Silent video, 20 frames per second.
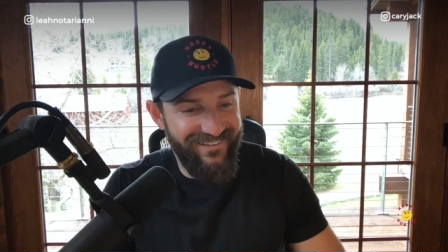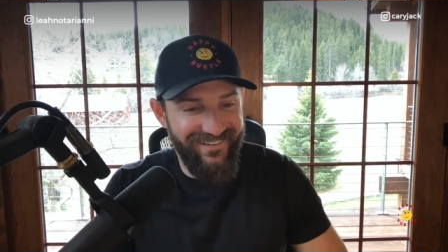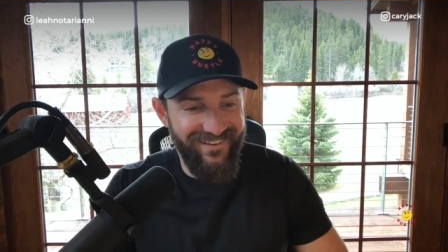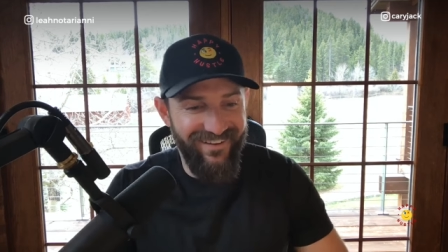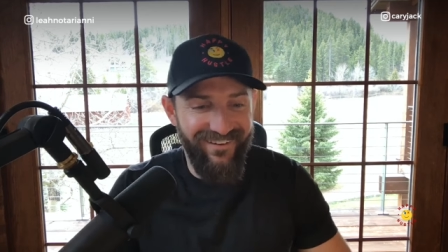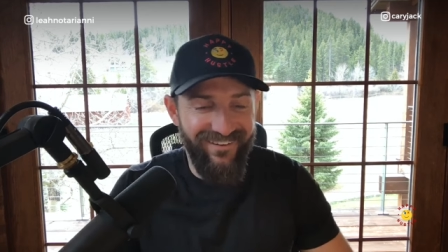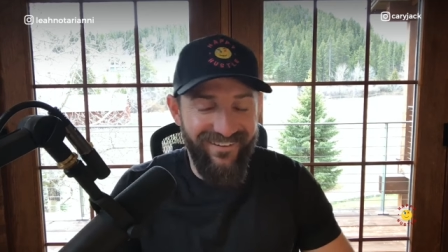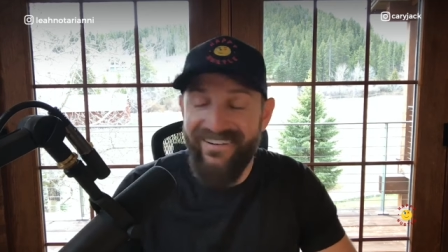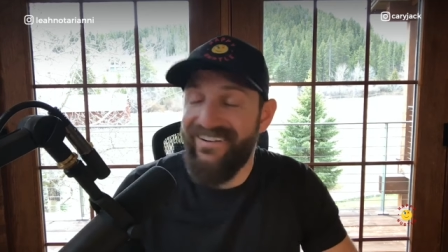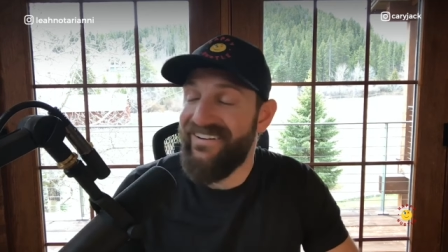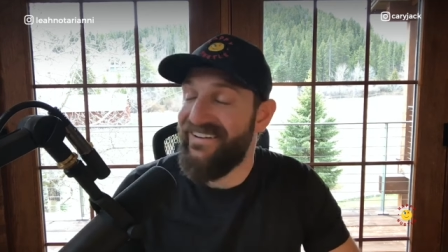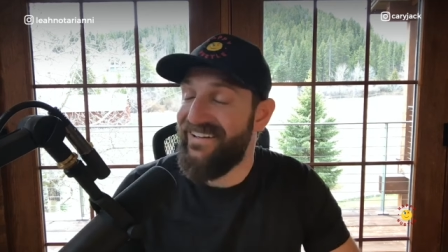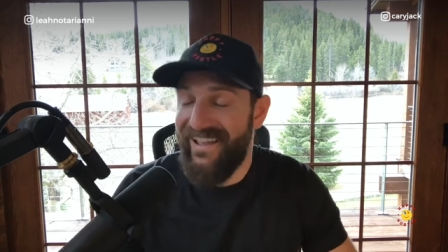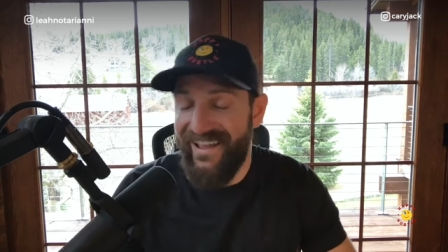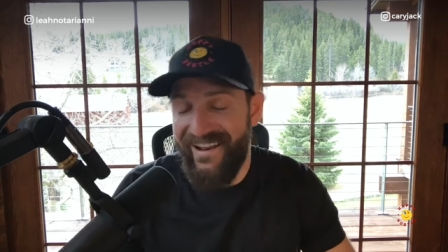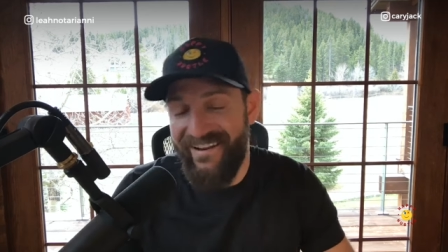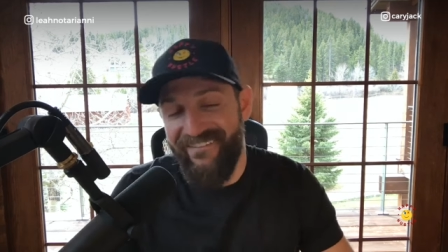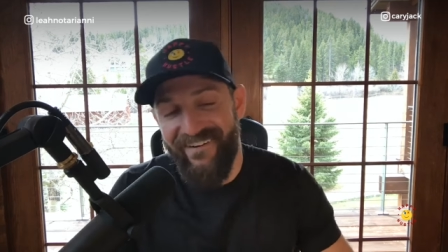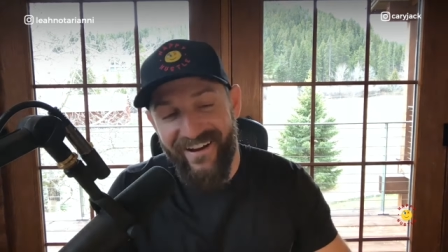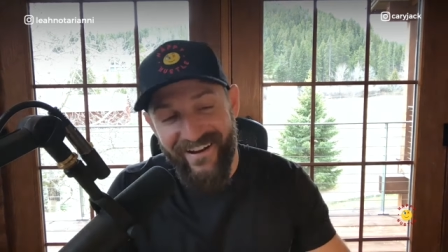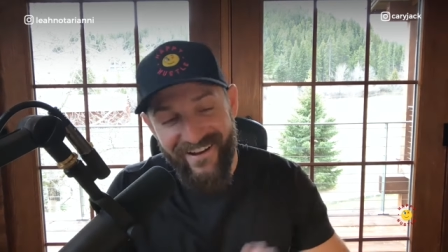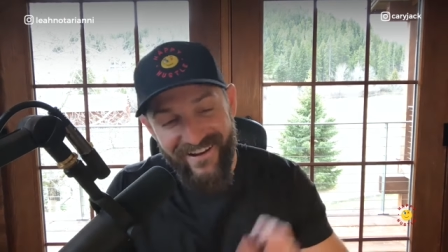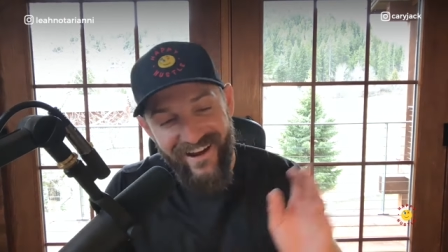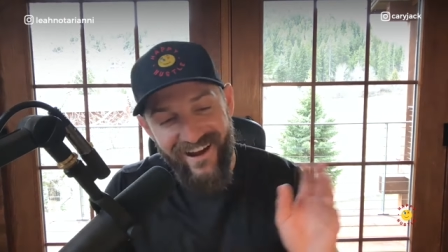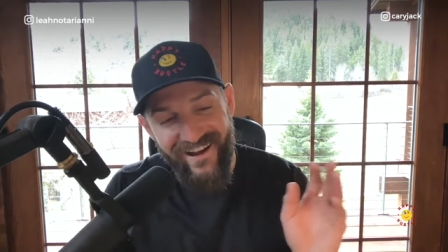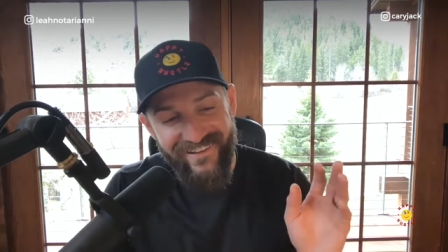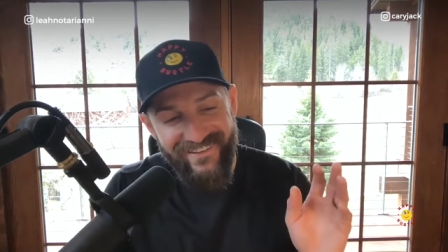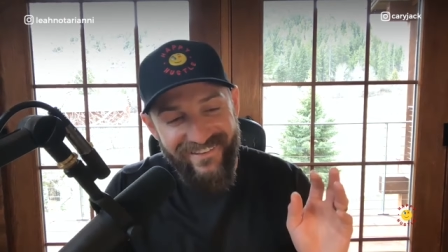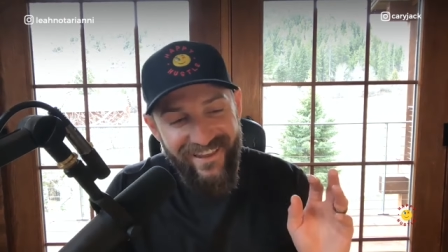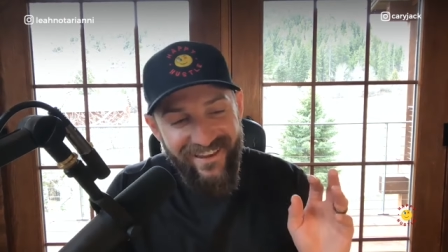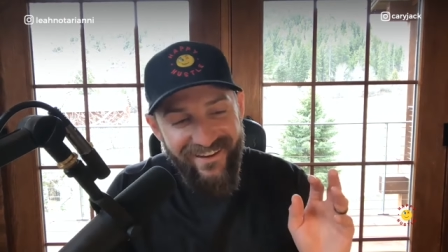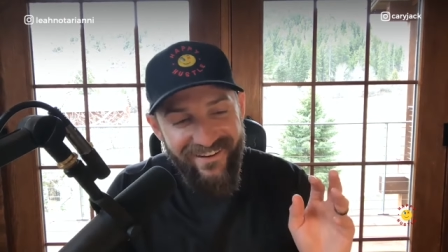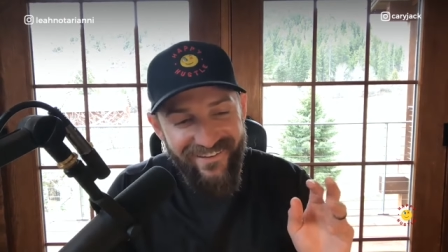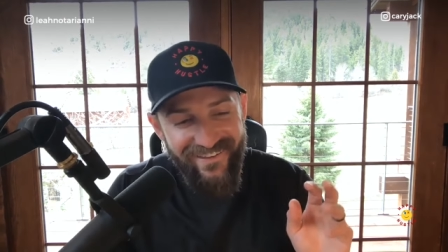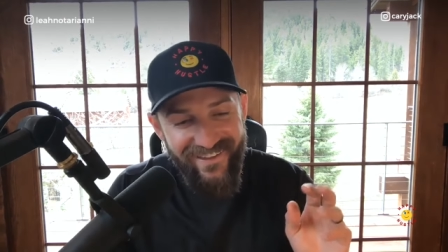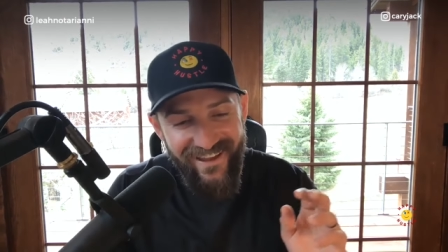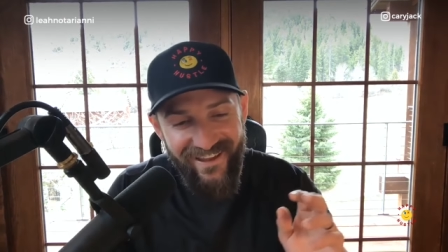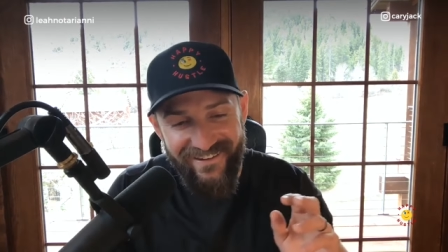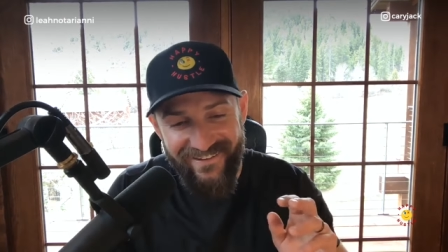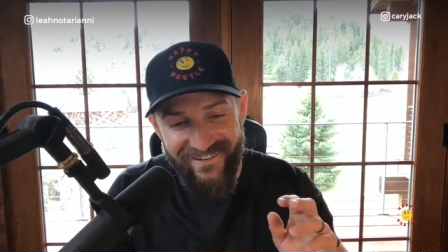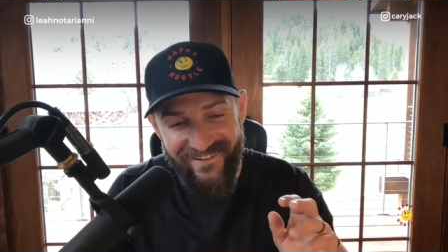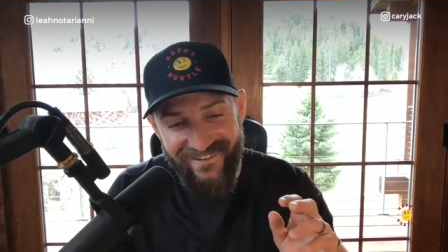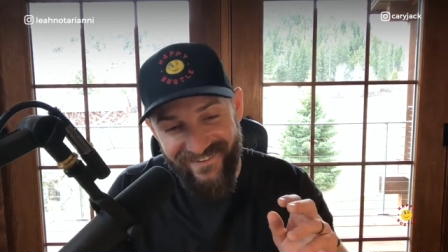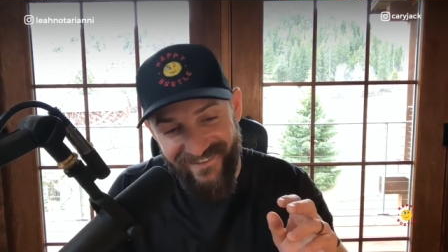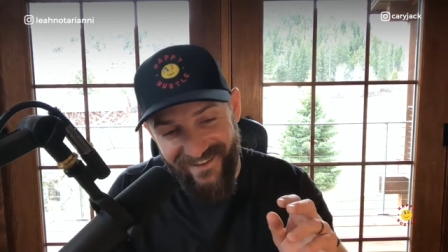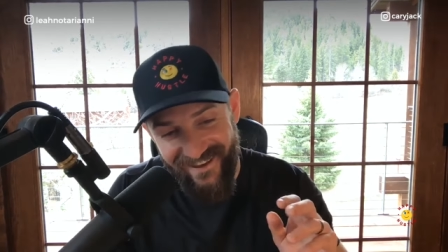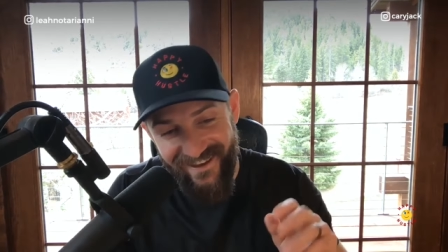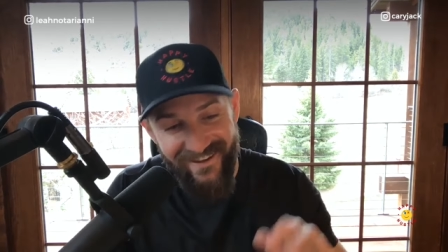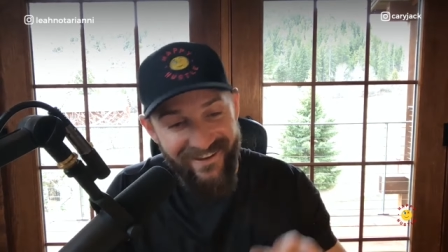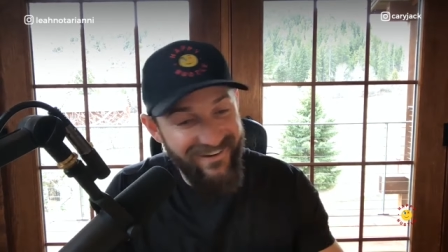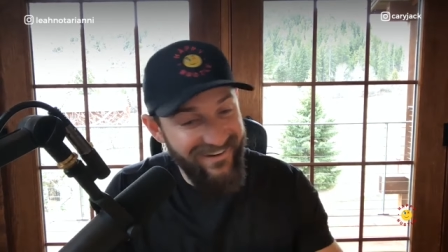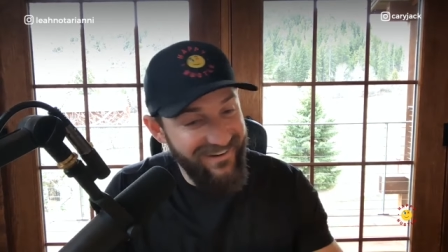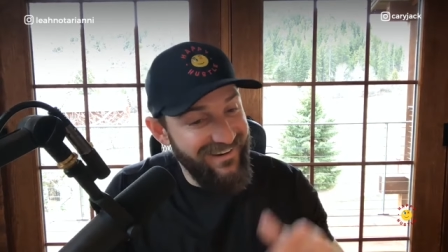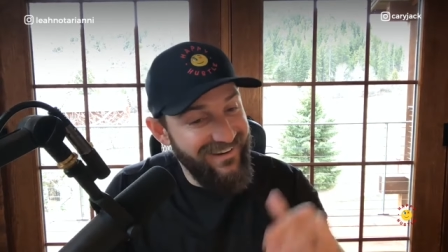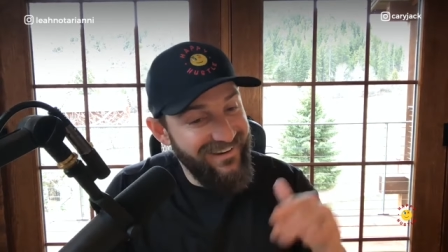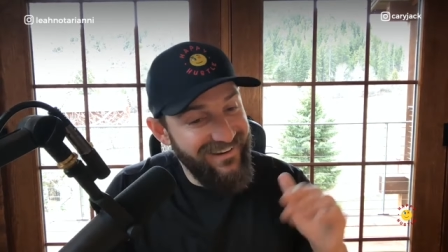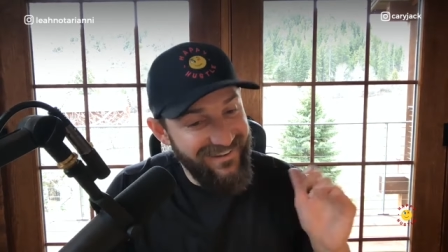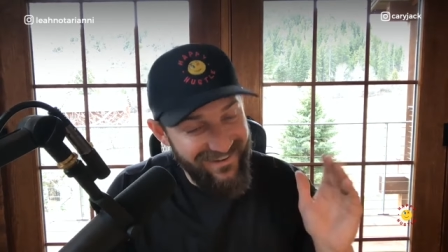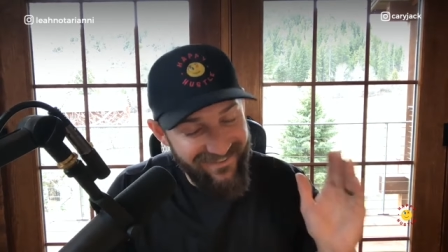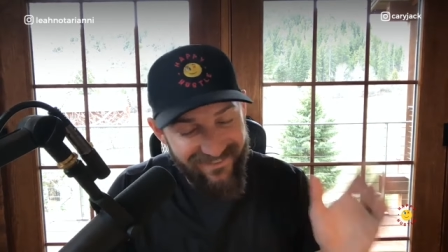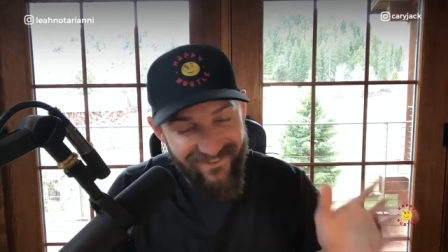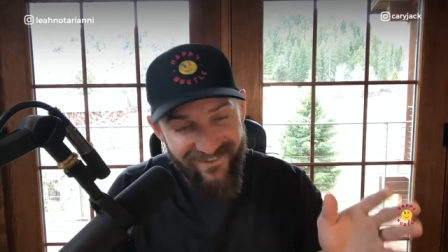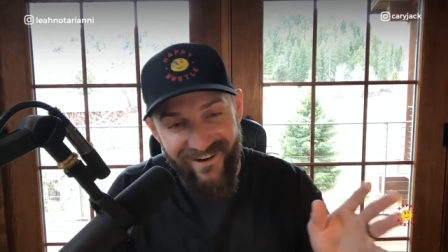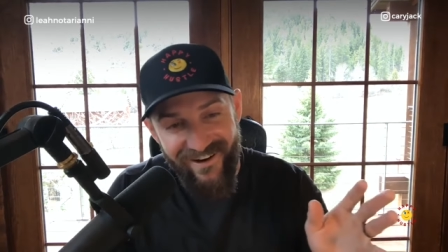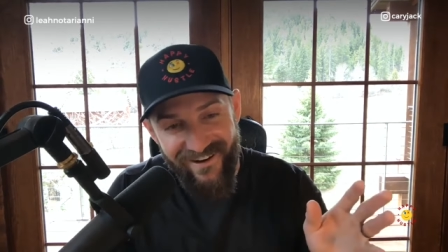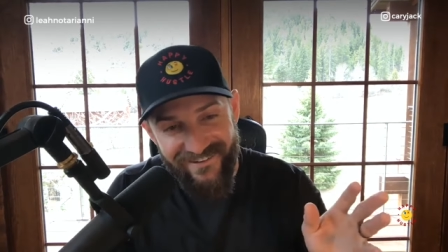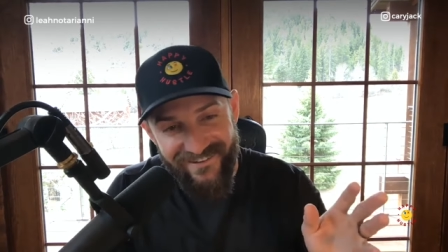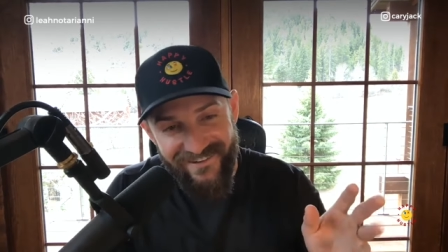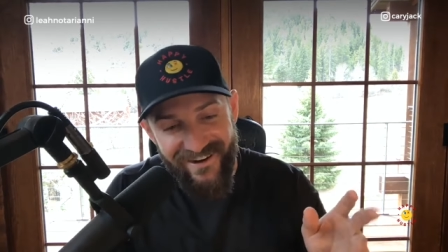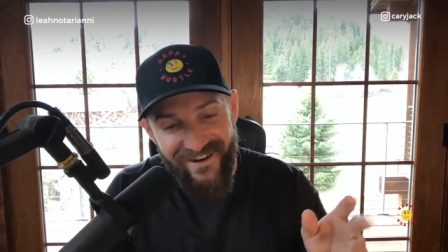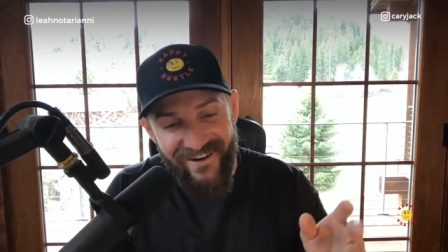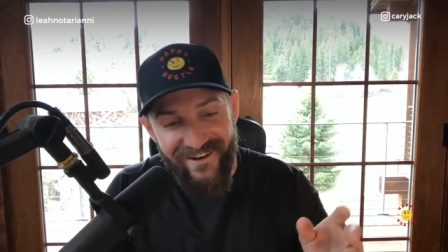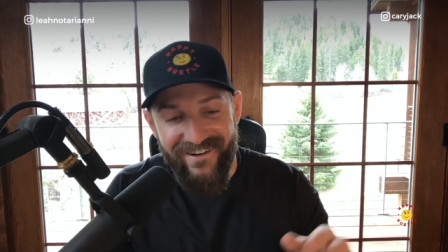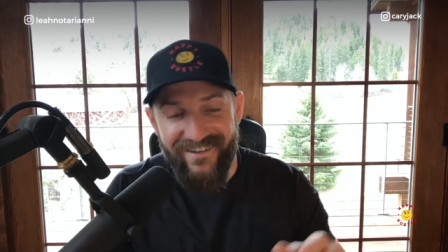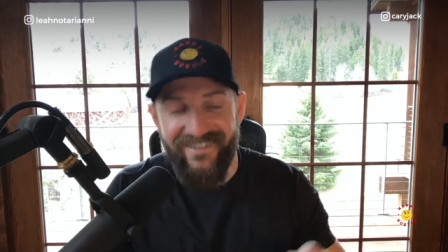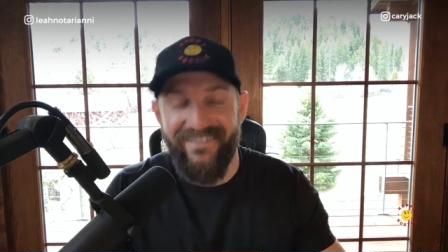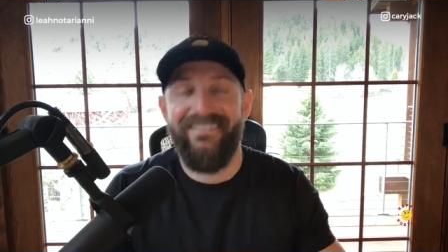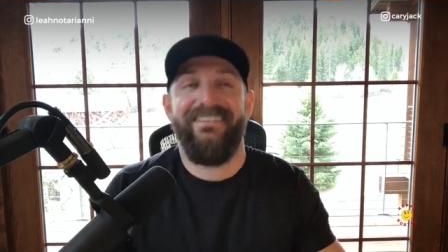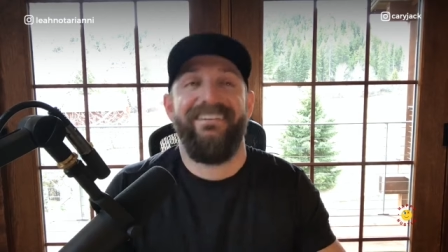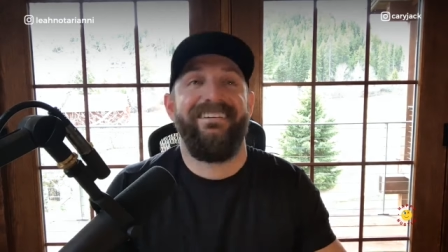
so anyway yeah. i say all that to say if you're out there,